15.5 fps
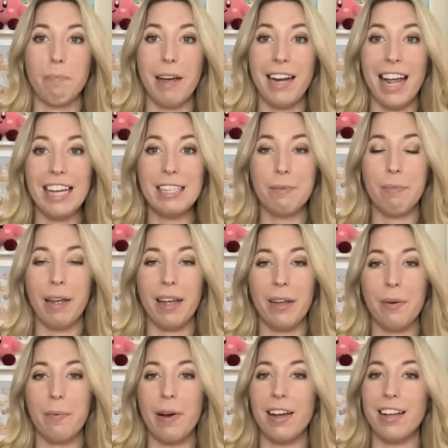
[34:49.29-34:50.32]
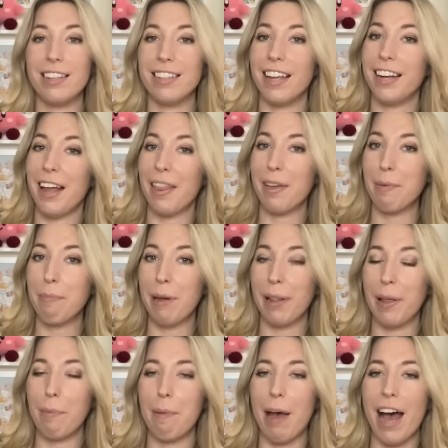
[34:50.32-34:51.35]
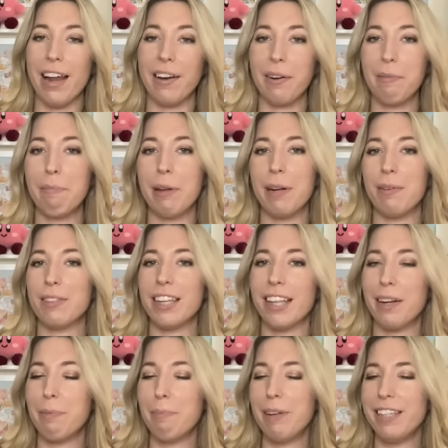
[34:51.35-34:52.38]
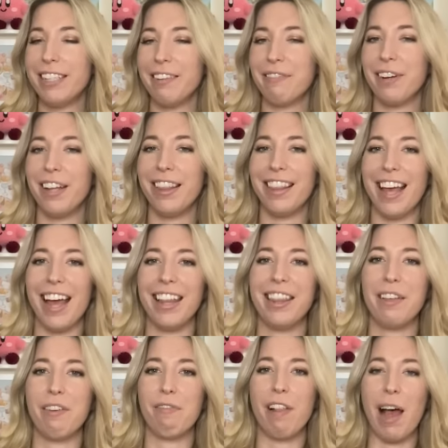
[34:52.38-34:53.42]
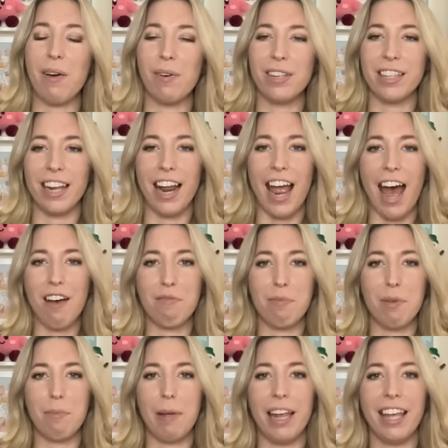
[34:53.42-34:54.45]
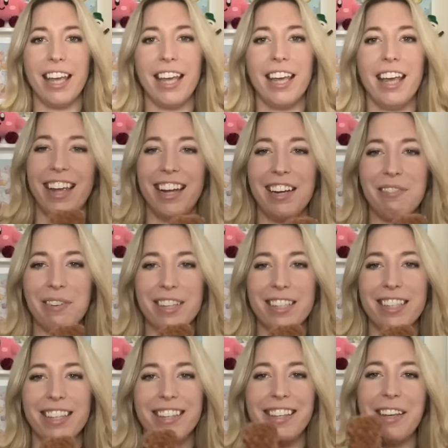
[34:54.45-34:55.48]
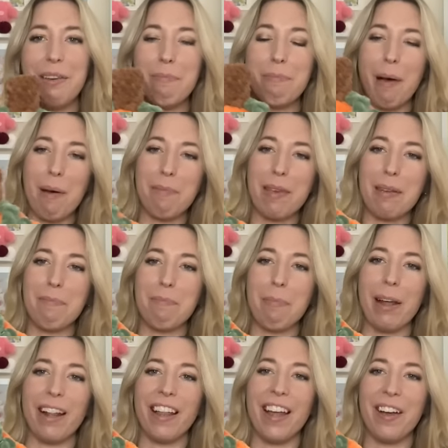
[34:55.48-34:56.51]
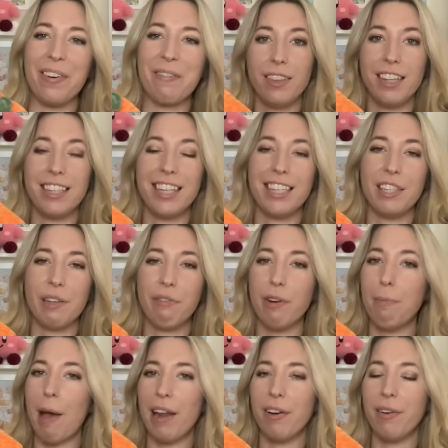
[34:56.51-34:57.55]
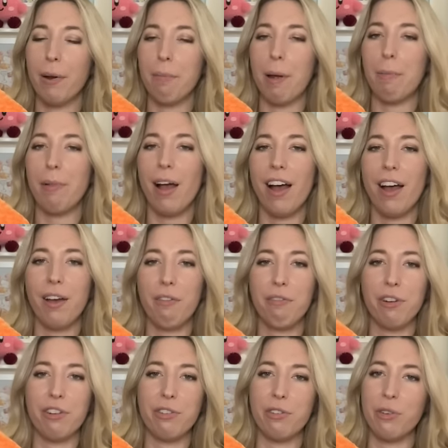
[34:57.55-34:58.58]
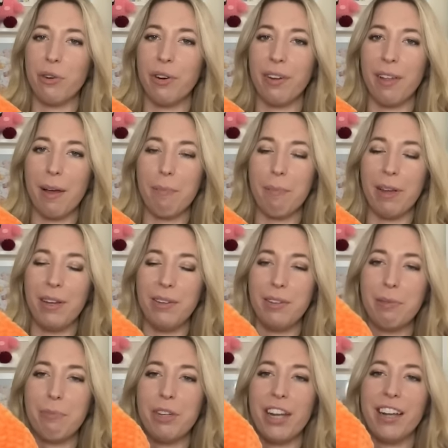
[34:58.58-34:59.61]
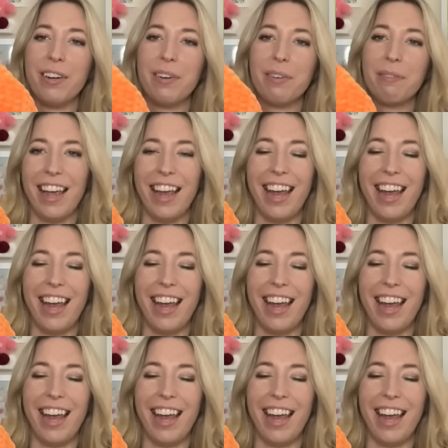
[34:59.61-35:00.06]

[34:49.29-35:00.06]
My next make was another pillow pattern, but it was a little bit different than the flowers that I have been making. And it was this cute pumpkin pillow. This is a free pattern on my blog, free tutorial on my YouTube channel.